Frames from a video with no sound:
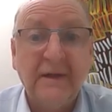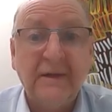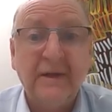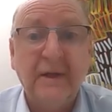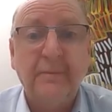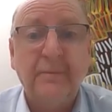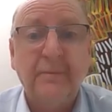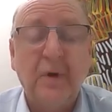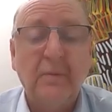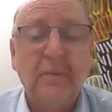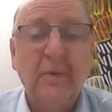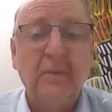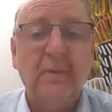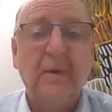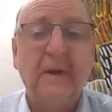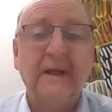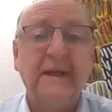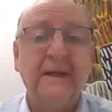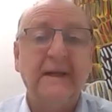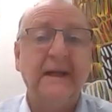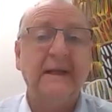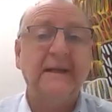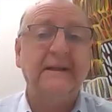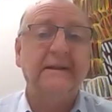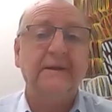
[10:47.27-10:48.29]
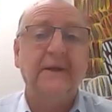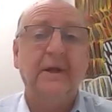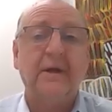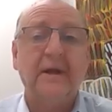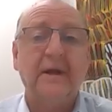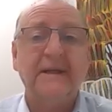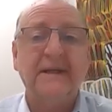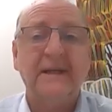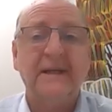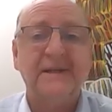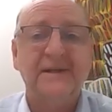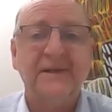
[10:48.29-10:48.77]
that probably,
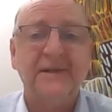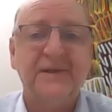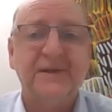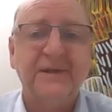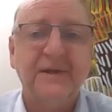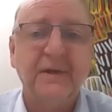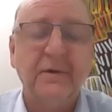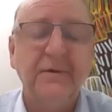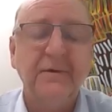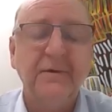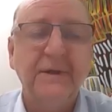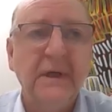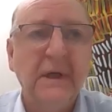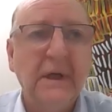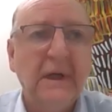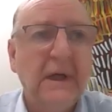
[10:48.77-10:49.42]
it doesn't suit.